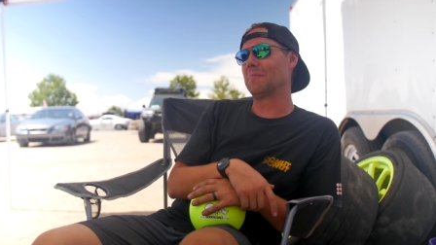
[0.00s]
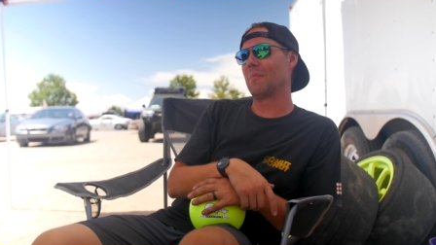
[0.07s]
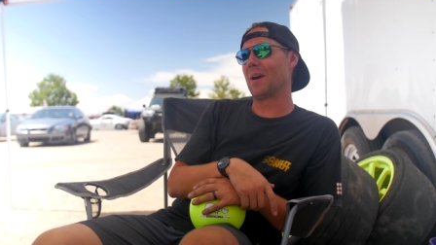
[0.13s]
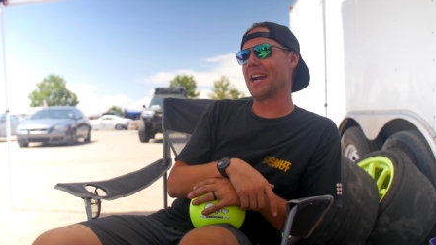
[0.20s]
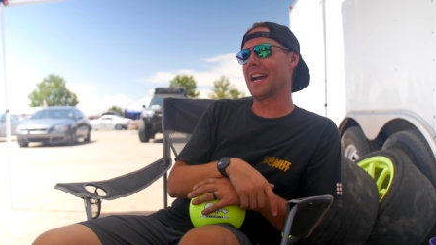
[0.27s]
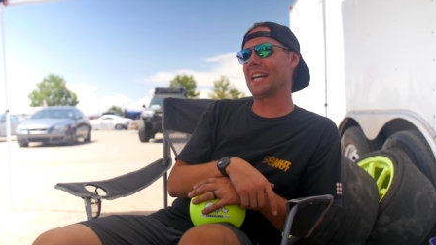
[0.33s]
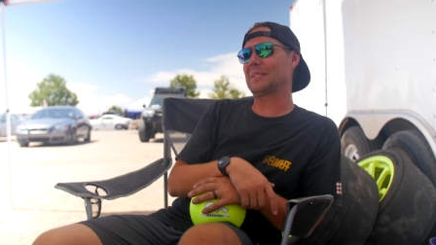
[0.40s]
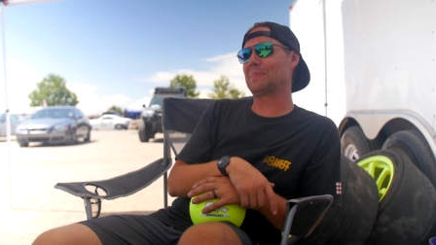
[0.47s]

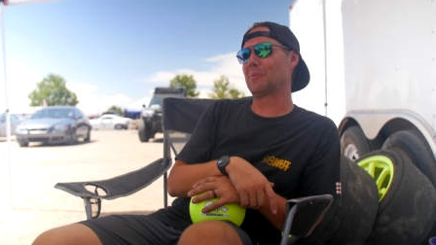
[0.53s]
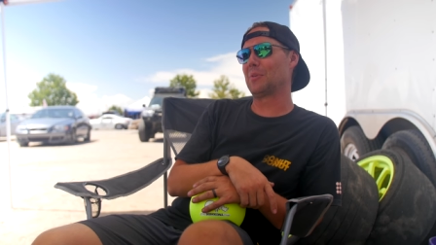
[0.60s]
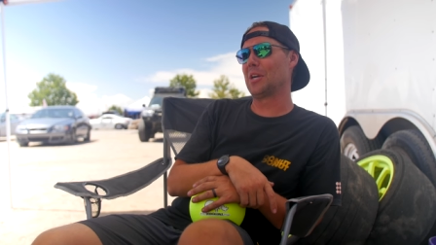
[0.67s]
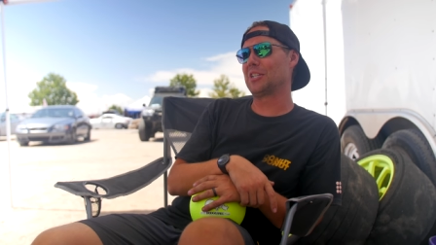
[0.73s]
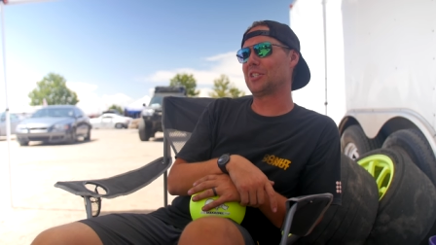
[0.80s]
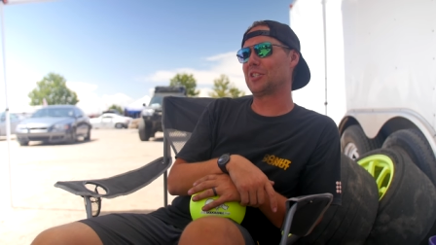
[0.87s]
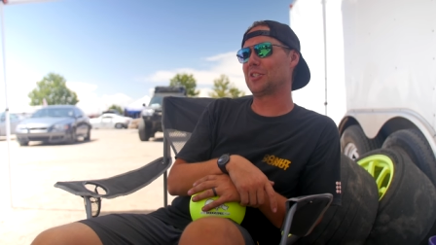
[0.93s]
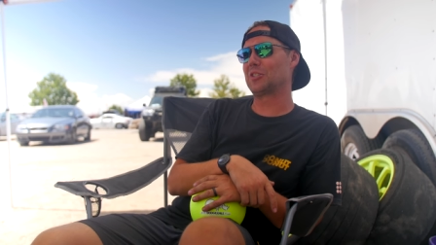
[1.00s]
my
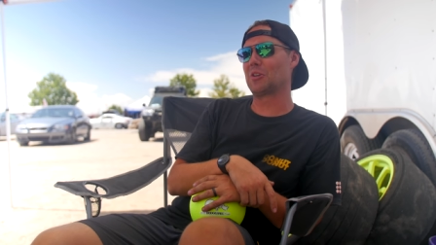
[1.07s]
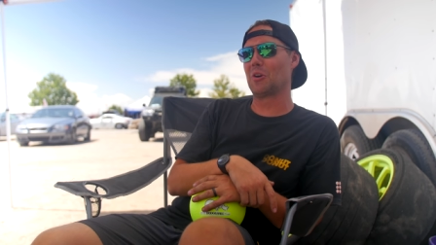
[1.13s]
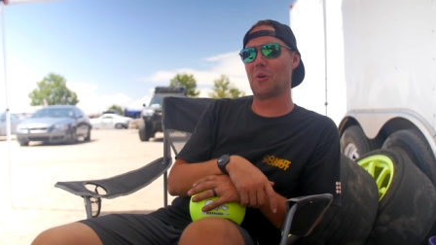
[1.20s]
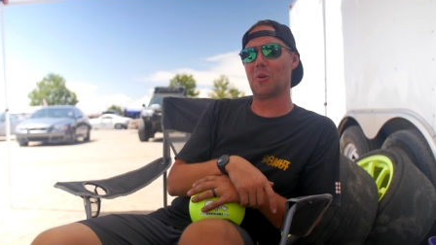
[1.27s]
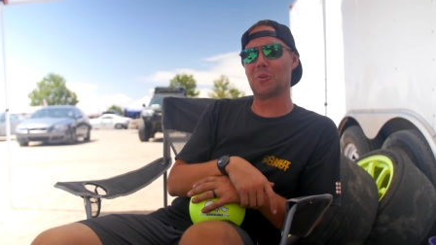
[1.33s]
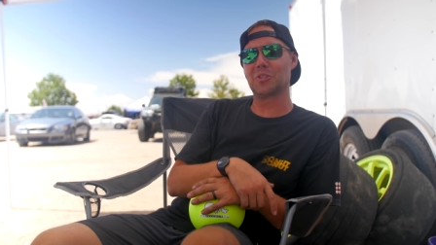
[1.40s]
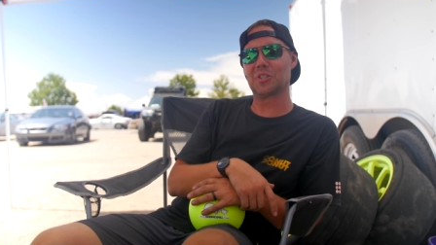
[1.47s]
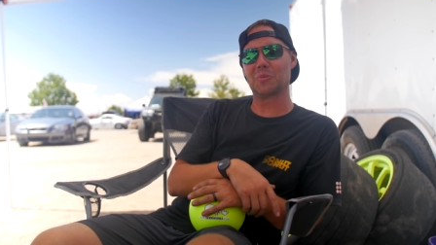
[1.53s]
aspirations,
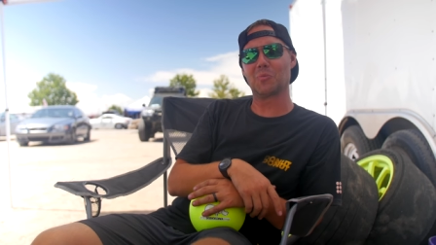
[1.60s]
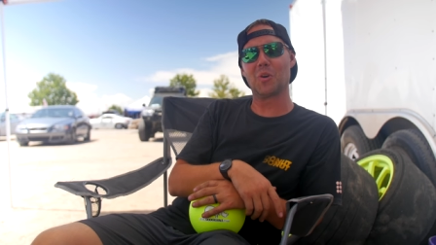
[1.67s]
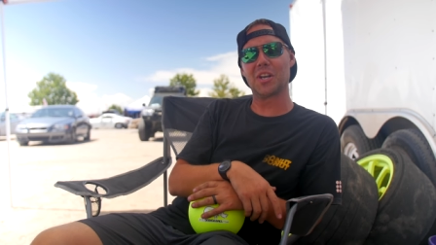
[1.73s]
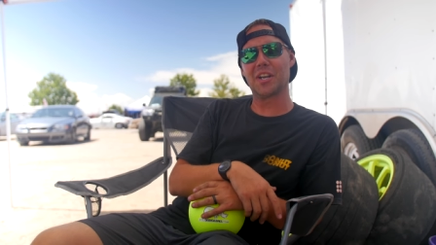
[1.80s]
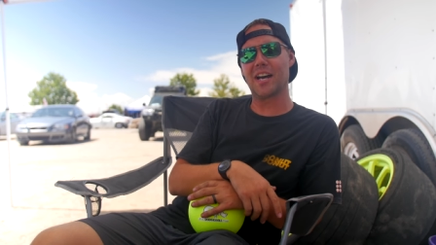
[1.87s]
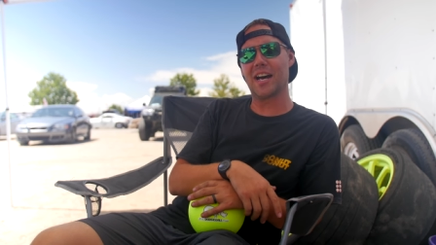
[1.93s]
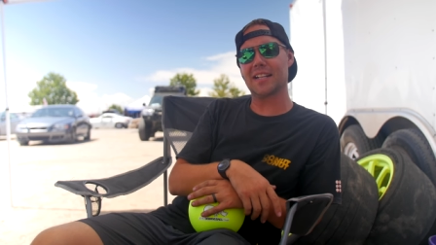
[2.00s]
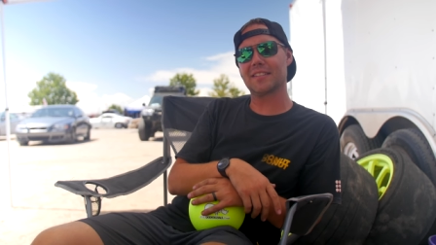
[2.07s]
goals, and
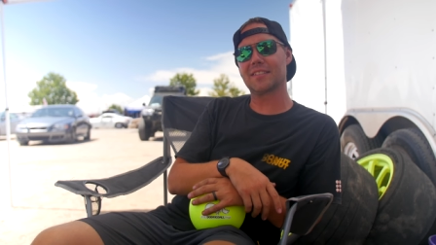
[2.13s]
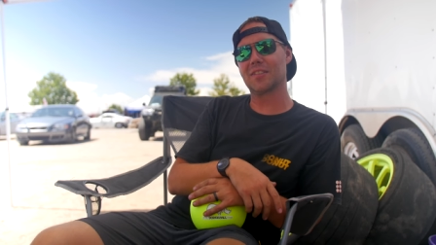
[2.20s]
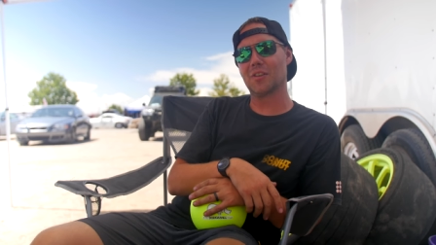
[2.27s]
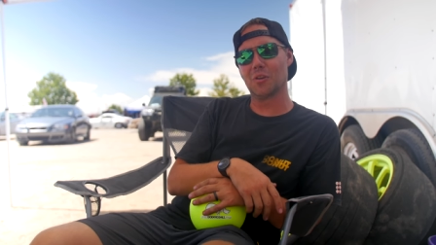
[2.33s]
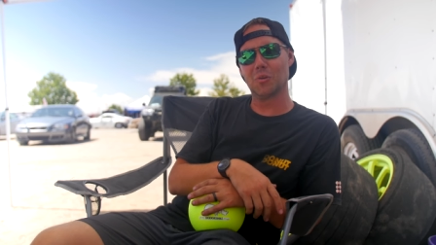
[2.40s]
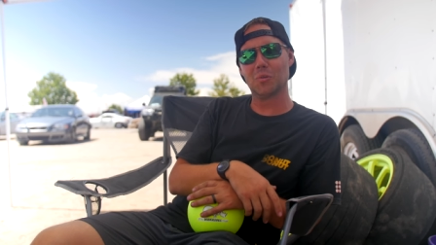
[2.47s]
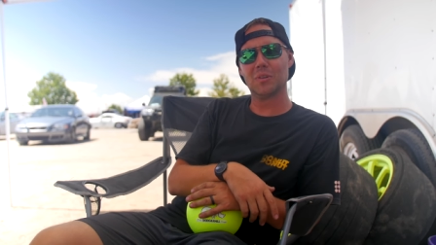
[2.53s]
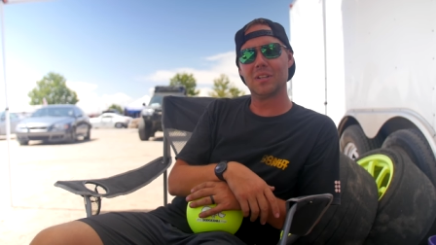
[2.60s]
whatnot,
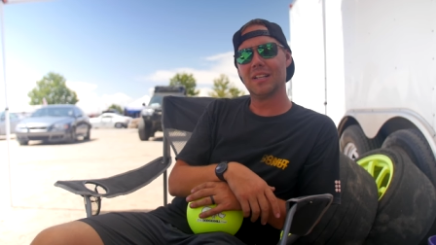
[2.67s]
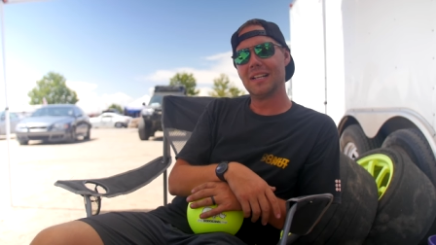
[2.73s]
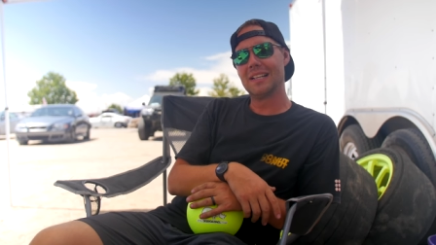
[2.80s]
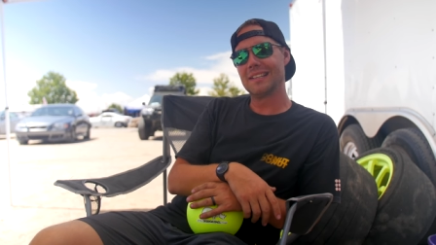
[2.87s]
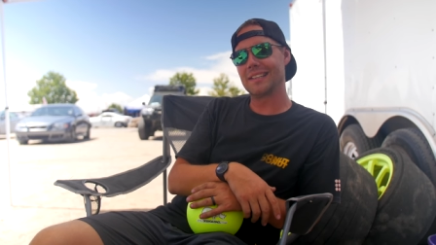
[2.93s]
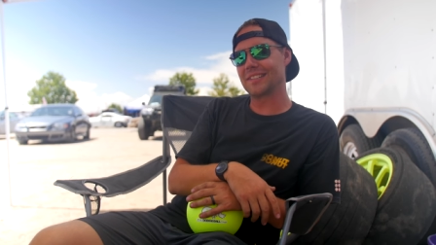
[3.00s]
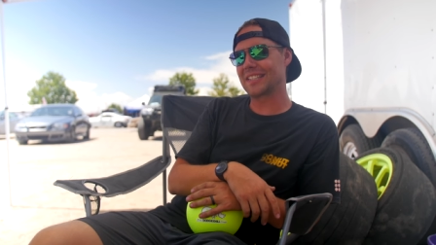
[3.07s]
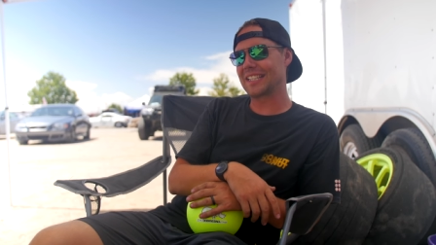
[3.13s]
so
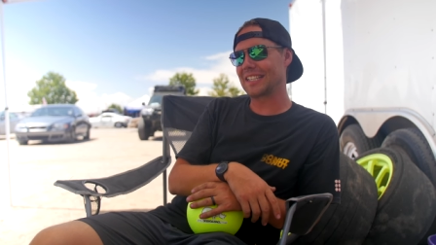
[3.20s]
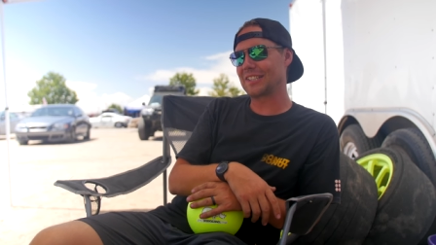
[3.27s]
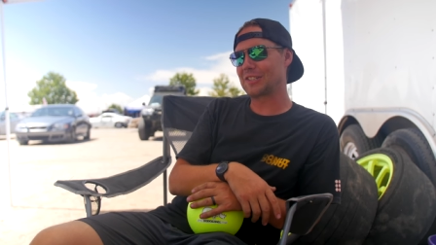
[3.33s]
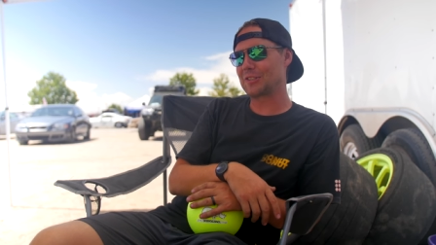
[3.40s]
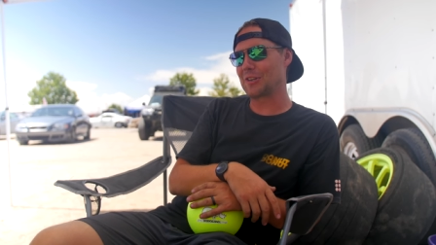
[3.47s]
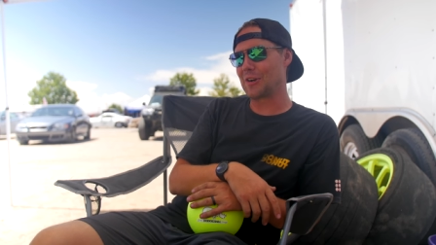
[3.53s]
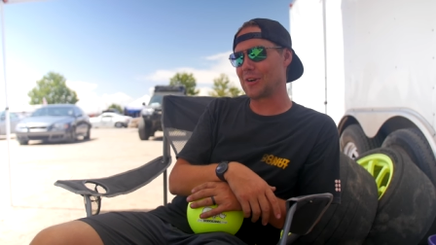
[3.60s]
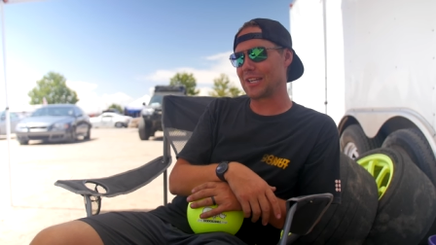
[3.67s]
let's get
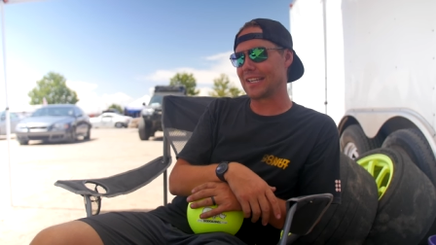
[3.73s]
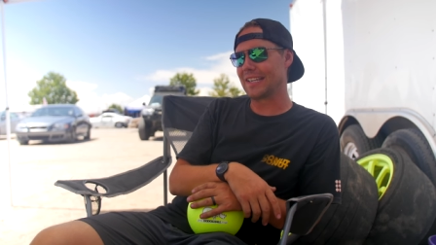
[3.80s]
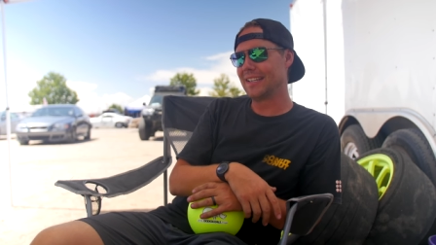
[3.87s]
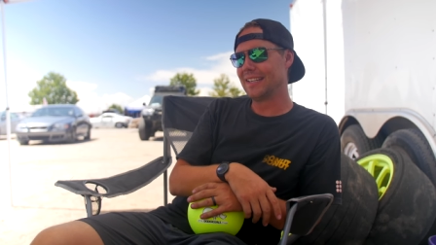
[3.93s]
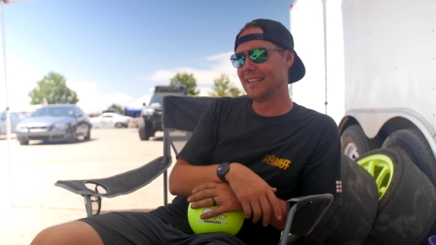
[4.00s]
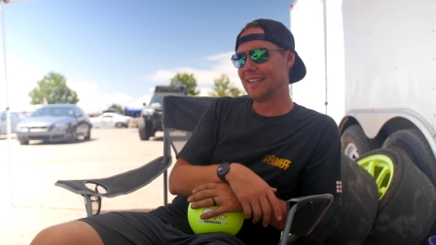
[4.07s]
started.